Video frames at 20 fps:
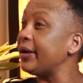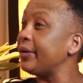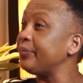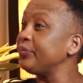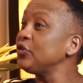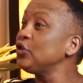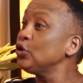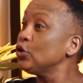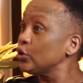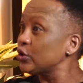
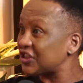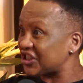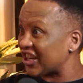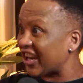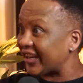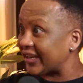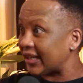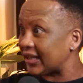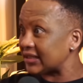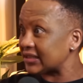news
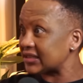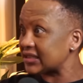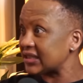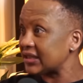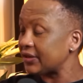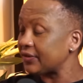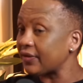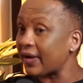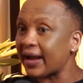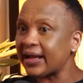channels,
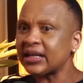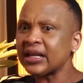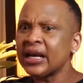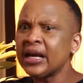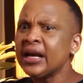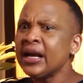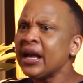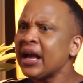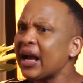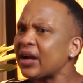right?
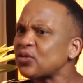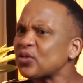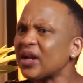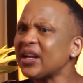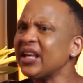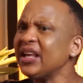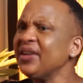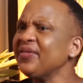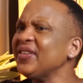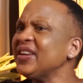
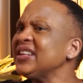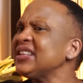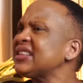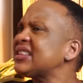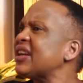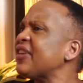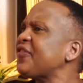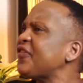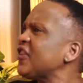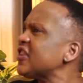Actually, even
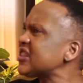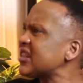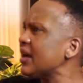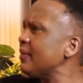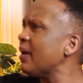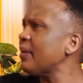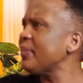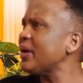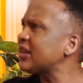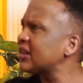the first time
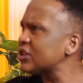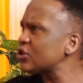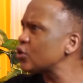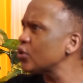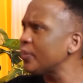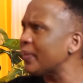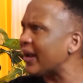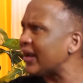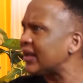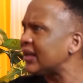I met this
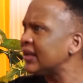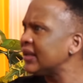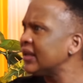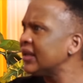woman,